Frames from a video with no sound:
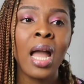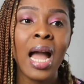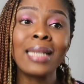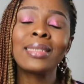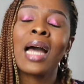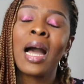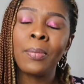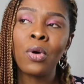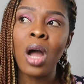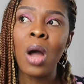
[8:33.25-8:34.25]
And
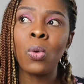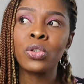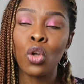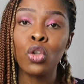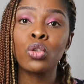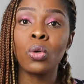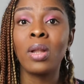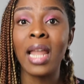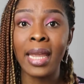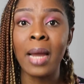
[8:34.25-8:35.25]
I was
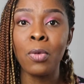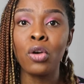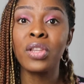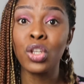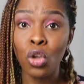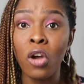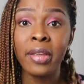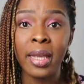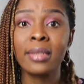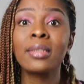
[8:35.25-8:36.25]
also like among the
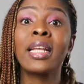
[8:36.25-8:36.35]
youngest,